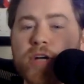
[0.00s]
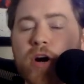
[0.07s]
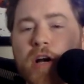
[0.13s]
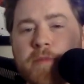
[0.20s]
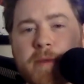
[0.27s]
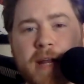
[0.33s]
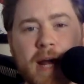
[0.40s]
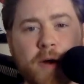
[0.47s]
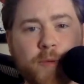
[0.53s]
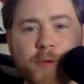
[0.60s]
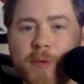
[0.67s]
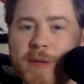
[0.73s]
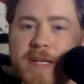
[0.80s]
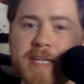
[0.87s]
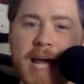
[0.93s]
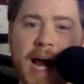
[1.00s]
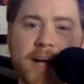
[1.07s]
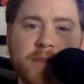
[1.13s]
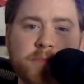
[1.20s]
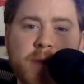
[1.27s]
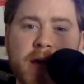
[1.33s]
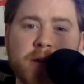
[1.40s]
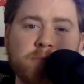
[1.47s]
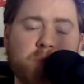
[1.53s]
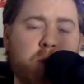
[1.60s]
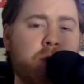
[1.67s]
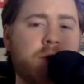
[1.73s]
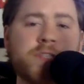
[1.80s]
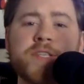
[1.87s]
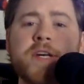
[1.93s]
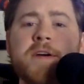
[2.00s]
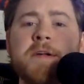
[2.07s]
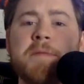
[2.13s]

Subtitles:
talking about how we would attack the betting boards,